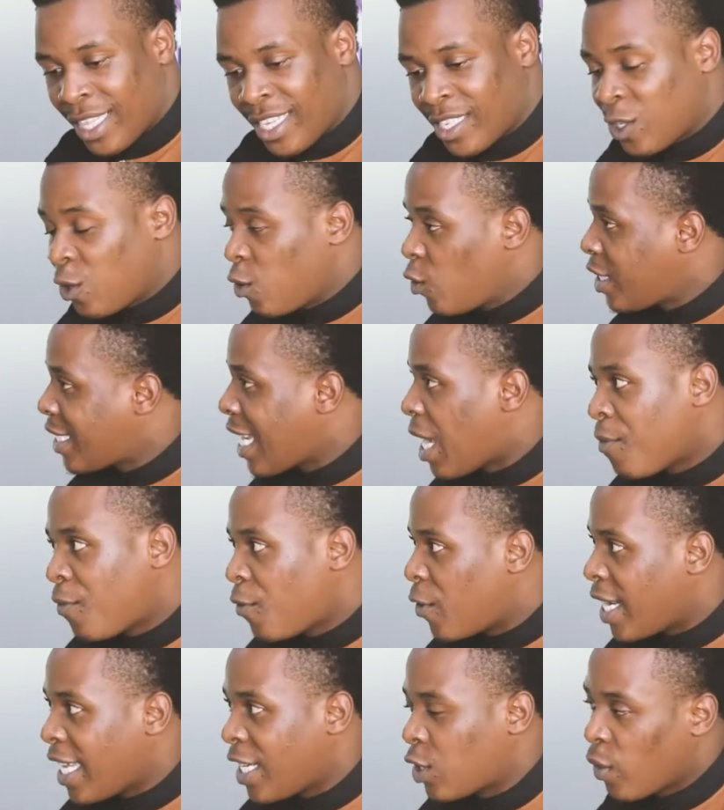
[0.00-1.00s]
There's no time
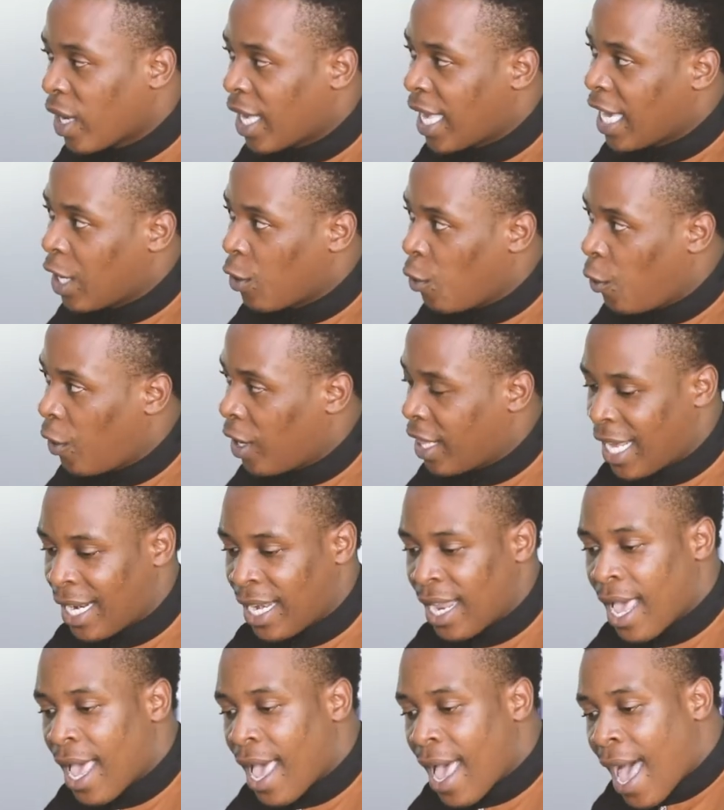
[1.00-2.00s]
for networking and all that.